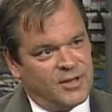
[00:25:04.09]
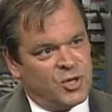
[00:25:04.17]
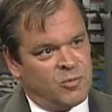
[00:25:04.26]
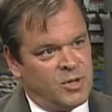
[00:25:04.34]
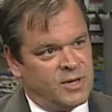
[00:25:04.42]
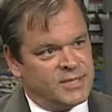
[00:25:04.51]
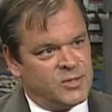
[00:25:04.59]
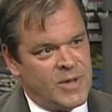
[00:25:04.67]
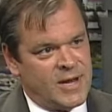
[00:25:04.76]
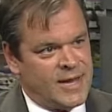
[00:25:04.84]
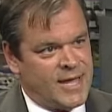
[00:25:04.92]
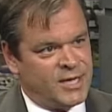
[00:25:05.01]
Your blood is
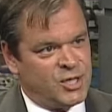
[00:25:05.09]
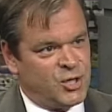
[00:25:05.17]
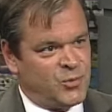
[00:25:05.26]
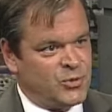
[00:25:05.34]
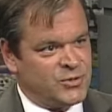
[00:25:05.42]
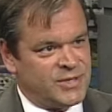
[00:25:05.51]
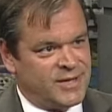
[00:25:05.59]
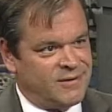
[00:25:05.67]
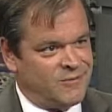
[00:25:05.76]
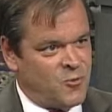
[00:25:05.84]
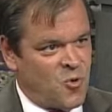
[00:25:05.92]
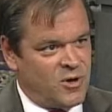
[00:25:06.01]
about 92%
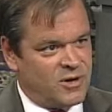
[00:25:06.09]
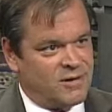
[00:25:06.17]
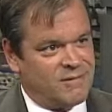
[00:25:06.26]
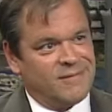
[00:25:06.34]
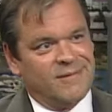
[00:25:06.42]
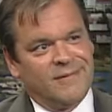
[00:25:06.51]
water.